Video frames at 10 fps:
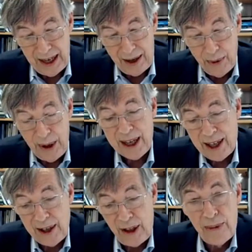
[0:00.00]
we were
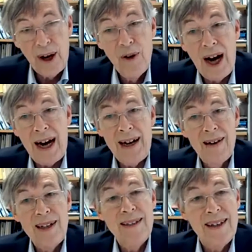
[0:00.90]
going to throw
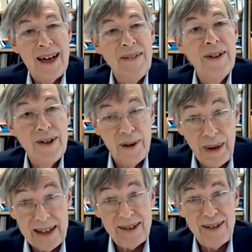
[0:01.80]
Ireland under the
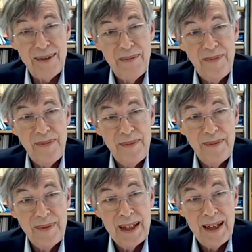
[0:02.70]
bus.
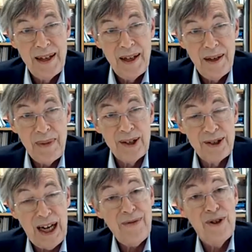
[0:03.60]

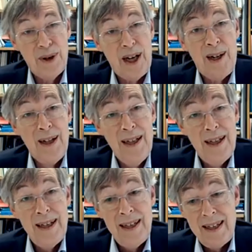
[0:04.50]
Because after all,